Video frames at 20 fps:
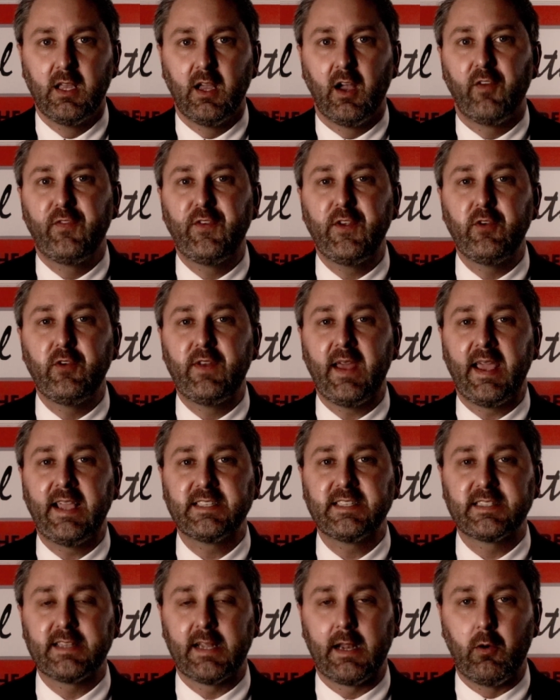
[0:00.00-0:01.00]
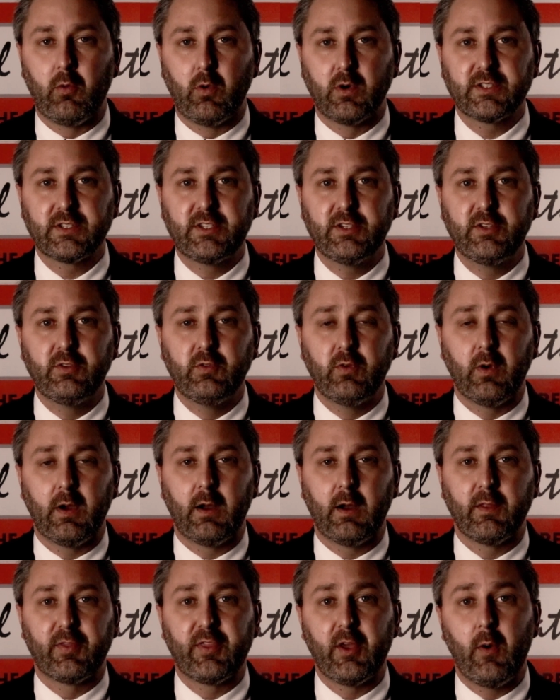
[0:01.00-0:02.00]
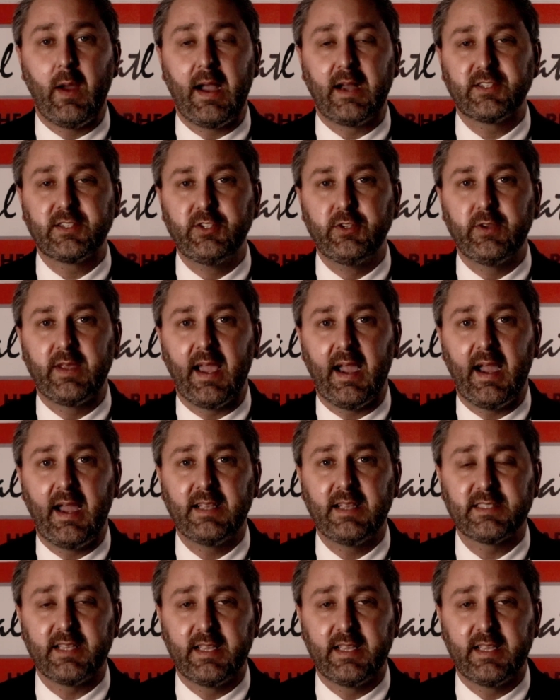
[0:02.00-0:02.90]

A few dates that I want to uh, throw out to you guys